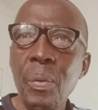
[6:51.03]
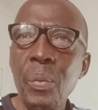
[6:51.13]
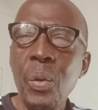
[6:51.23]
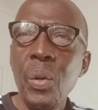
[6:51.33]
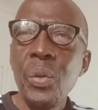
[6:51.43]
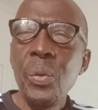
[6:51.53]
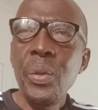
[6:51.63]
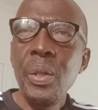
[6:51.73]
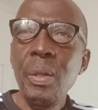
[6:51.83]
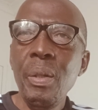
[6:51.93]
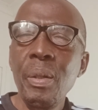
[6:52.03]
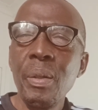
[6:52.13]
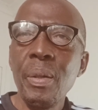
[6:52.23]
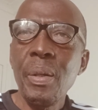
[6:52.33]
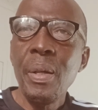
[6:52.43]
Because you see,
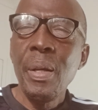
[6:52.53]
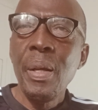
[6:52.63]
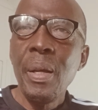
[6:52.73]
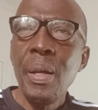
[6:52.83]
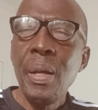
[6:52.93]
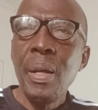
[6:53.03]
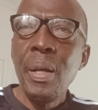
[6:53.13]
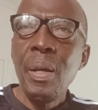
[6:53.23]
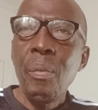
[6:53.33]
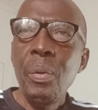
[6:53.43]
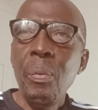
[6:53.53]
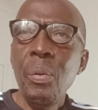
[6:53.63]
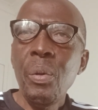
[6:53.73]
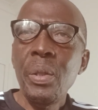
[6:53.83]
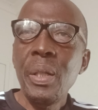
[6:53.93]
people
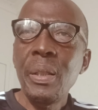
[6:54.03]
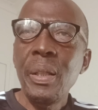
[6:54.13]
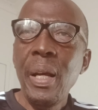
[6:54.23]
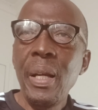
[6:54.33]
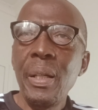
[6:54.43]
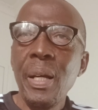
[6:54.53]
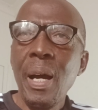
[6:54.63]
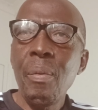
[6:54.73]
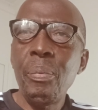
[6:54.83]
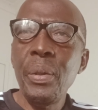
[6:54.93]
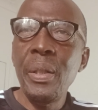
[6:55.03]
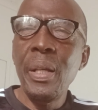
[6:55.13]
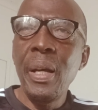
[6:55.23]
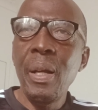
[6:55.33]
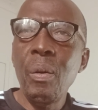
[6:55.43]
don't just end up in
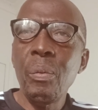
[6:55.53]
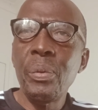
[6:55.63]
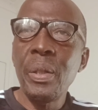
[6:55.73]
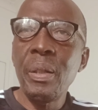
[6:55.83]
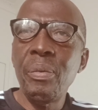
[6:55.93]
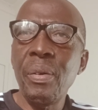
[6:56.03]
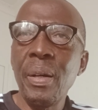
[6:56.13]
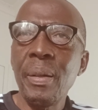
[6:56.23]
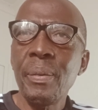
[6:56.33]
the Henops River